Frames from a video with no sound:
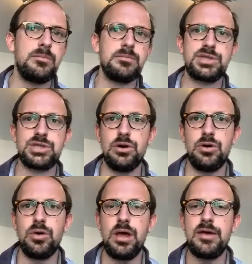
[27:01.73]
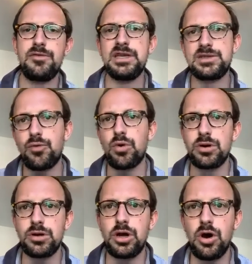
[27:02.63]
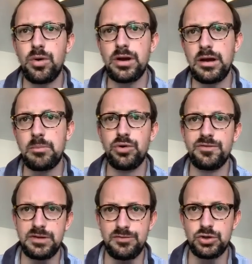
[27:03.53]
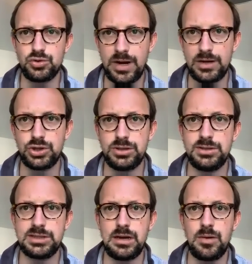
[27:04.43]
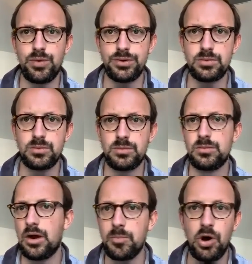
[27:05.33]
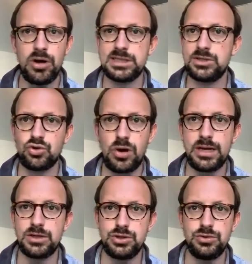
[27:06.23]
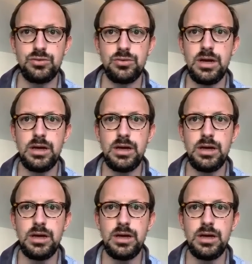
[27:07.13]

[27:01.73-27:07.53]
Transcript: So phase 4 could go in a number of different directions. Our boss is trying to